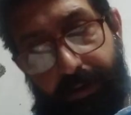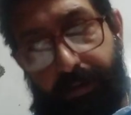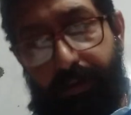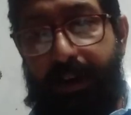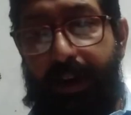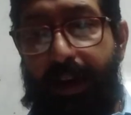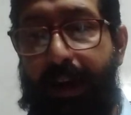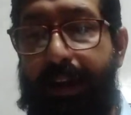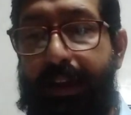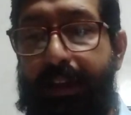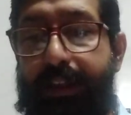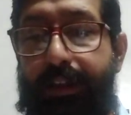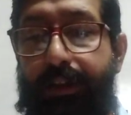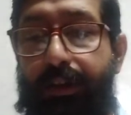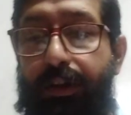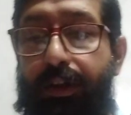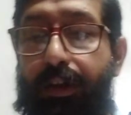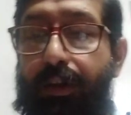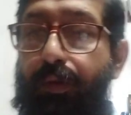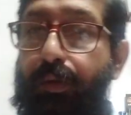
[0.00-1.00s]
Union
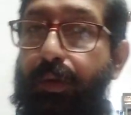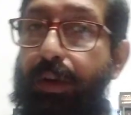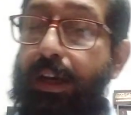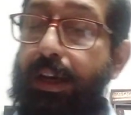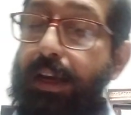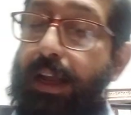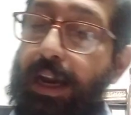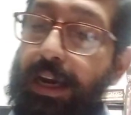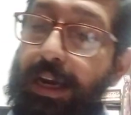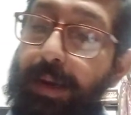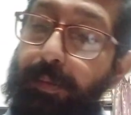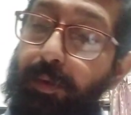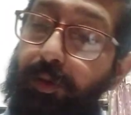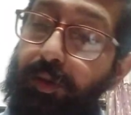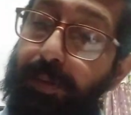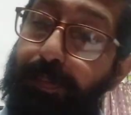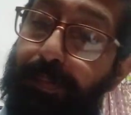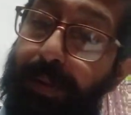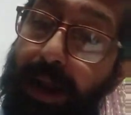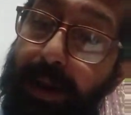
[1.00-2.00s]
Executive, we will learn about
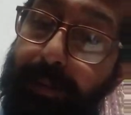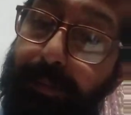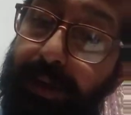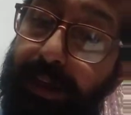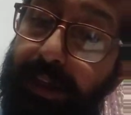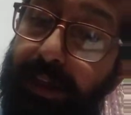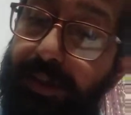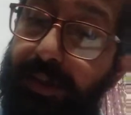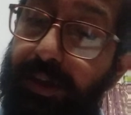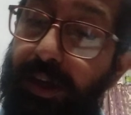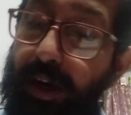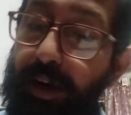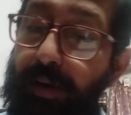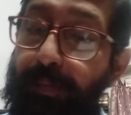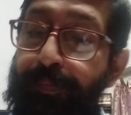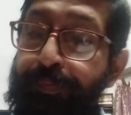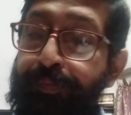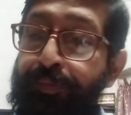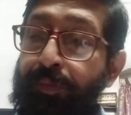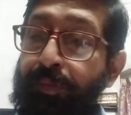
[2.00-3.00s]
the Prime Minister,
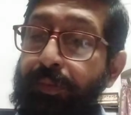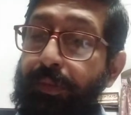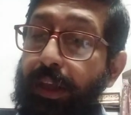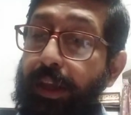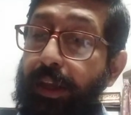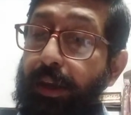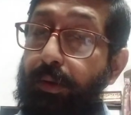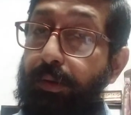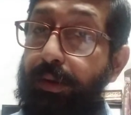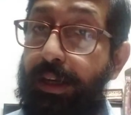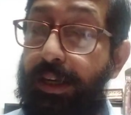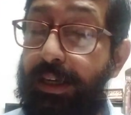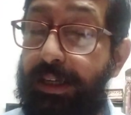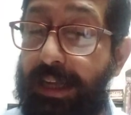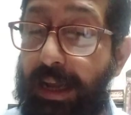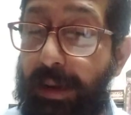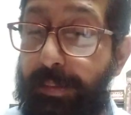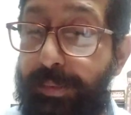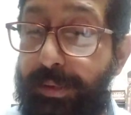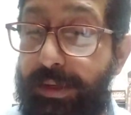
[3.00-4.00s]
the Union
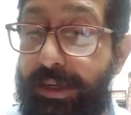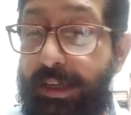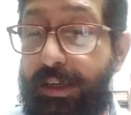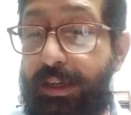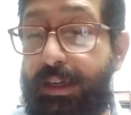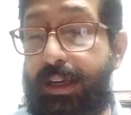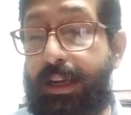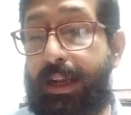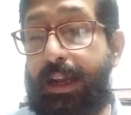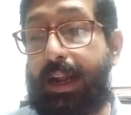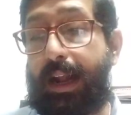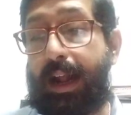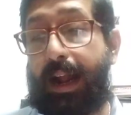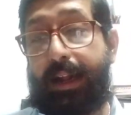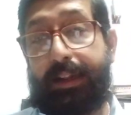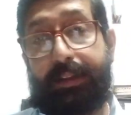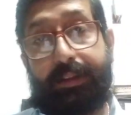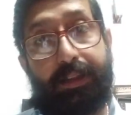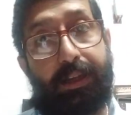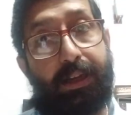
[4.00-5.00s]
Cabinet
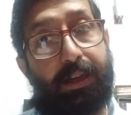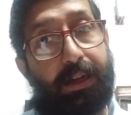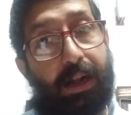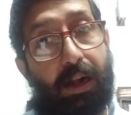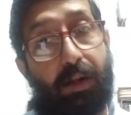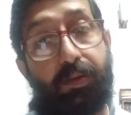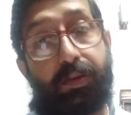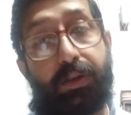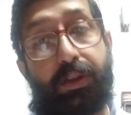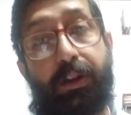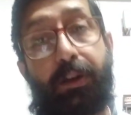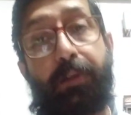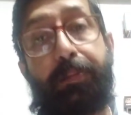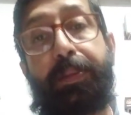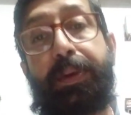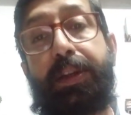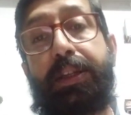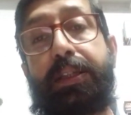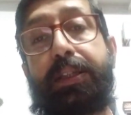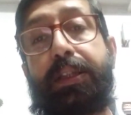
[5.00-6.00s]
and the Council of
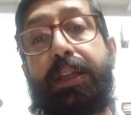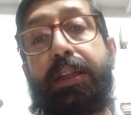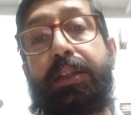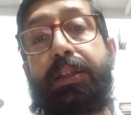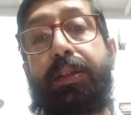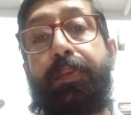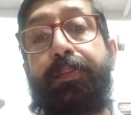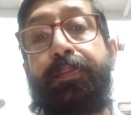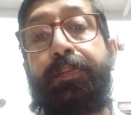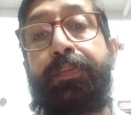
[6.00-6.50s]
Ministers.